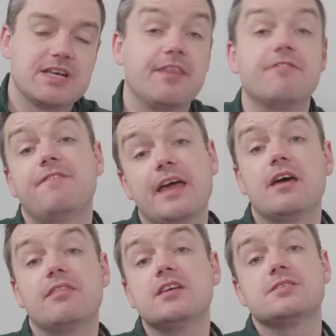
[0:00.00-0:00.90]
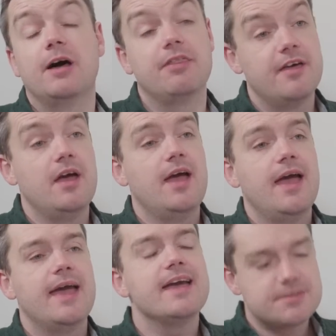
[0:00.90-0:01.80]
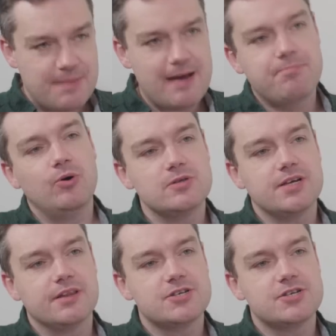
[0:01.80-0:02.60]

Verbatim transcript: And the figure this month is Matt Porter,